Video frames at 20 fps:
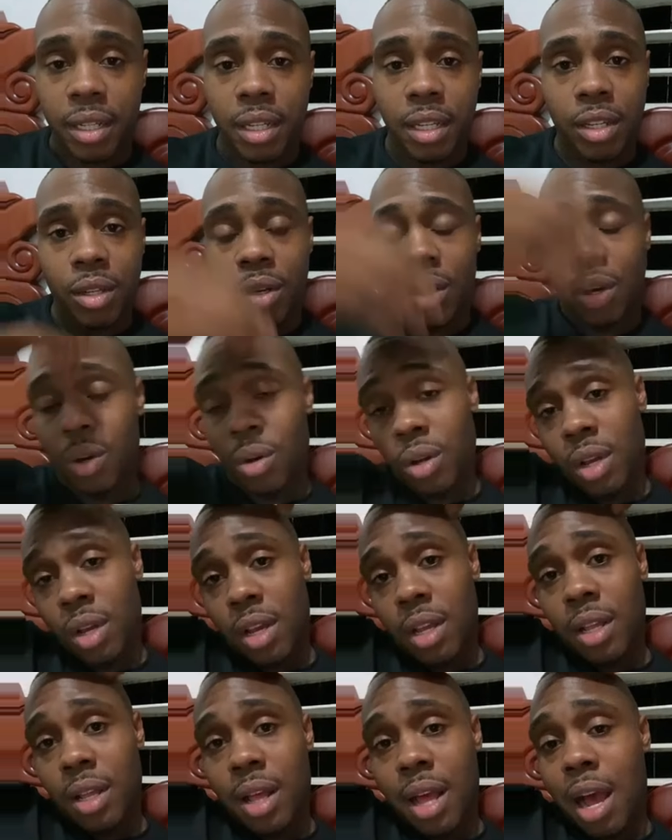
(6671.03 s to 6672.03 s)
You know,
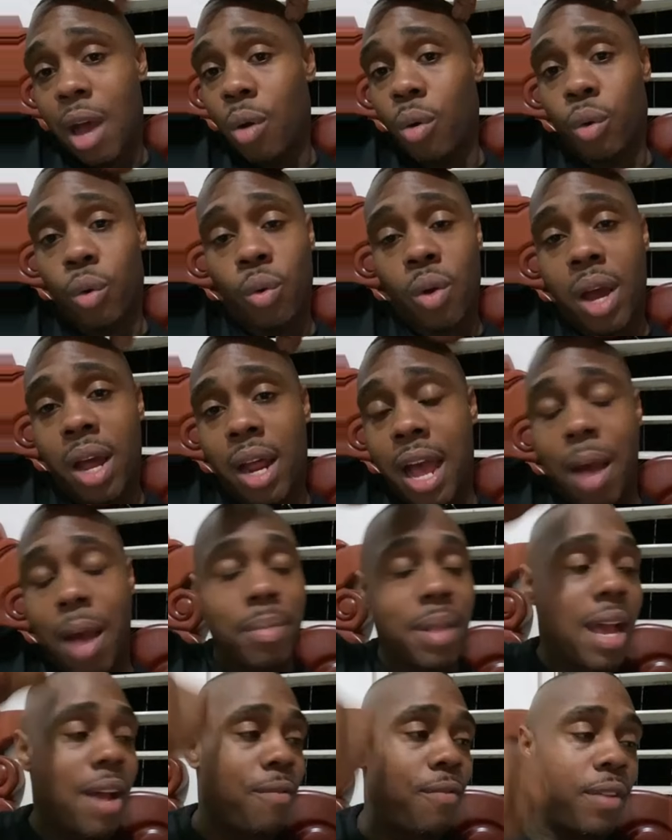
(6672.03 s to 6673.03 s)
I don't grow up, I'm
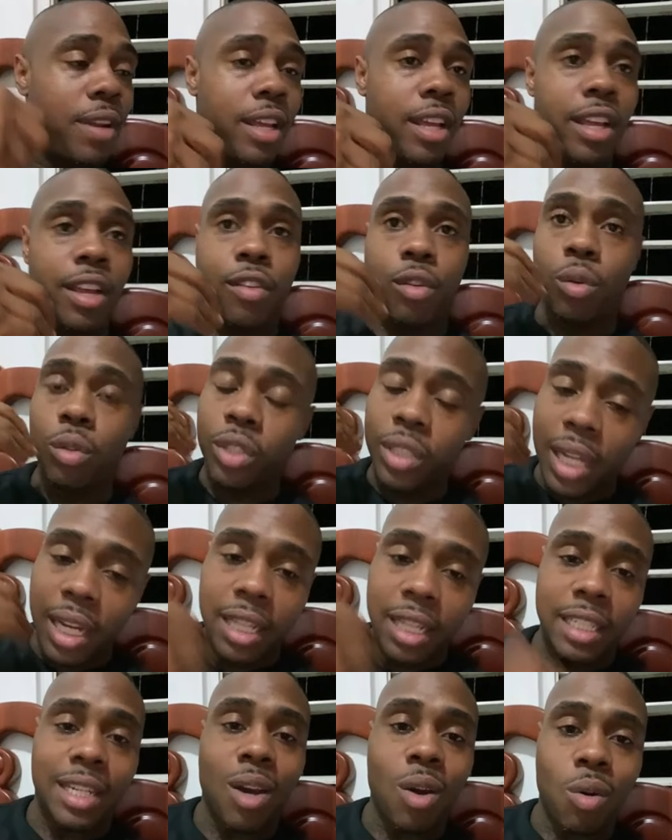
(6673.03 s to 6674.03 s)
not finna, you
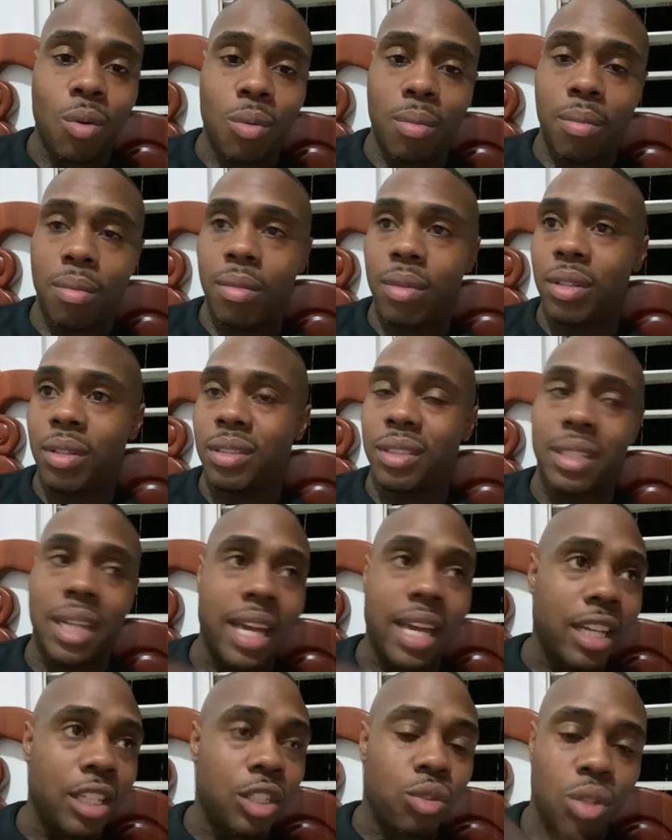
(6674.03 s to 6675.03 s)
selling dope,
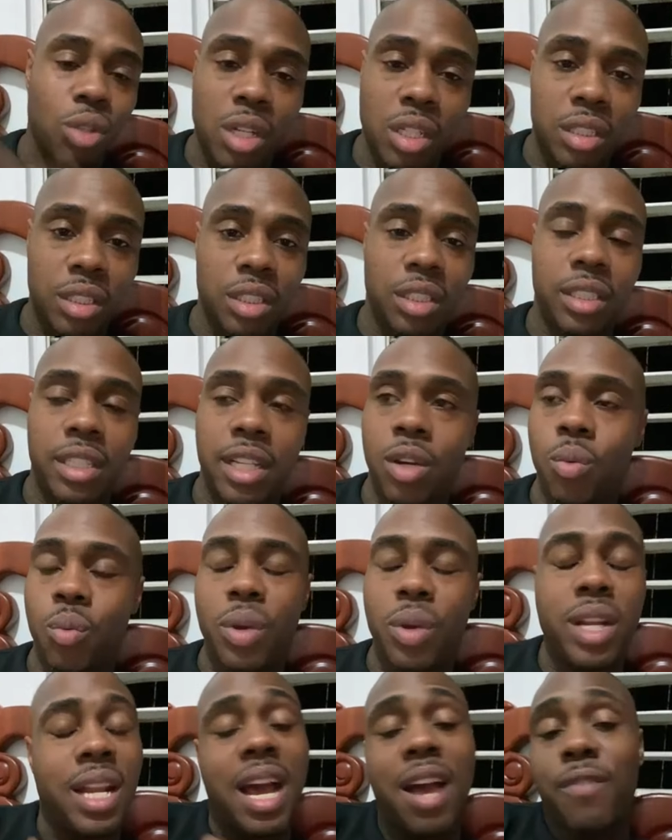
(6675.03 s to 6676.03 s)
slinging drugs and shit,
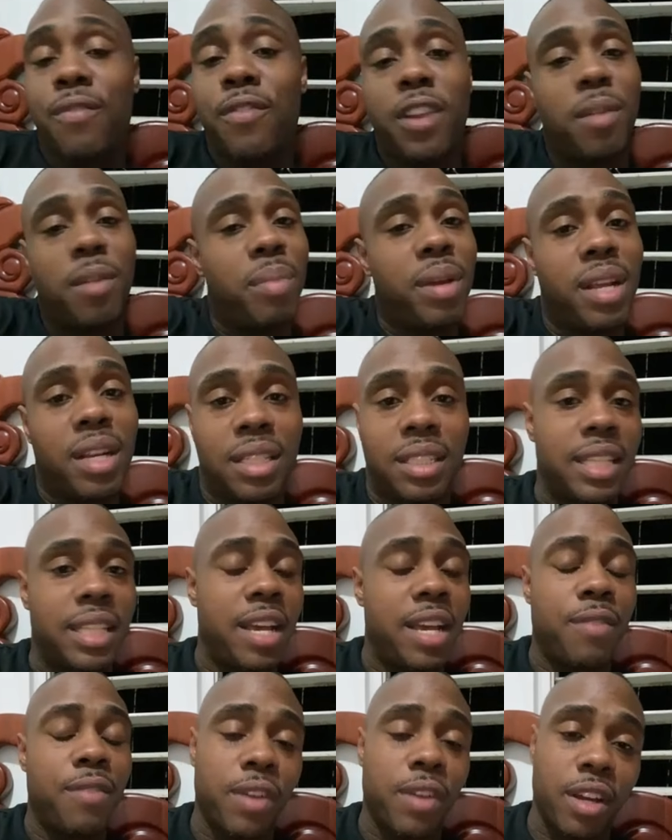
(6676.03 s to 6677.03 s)
we not finna be in the
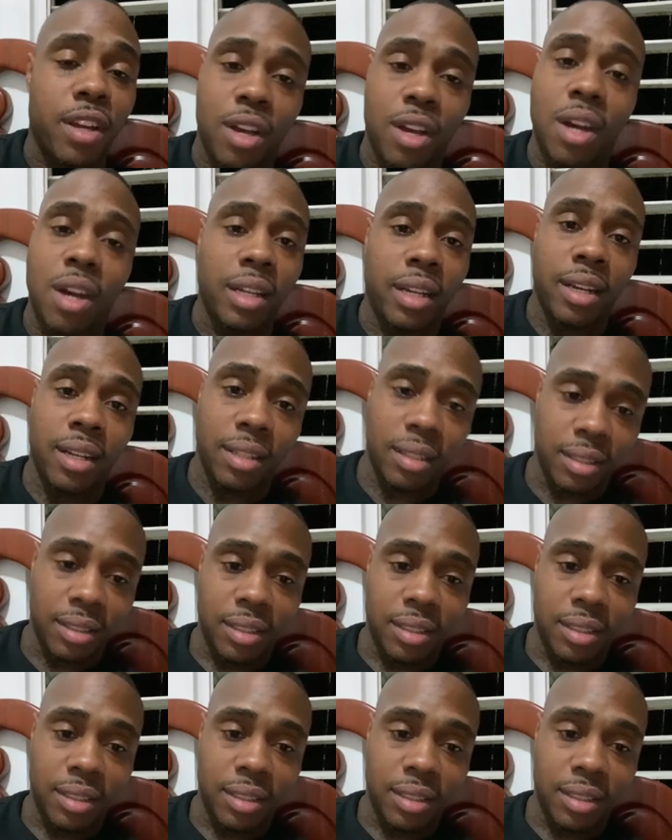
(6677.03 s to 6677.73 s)
same fucking car together.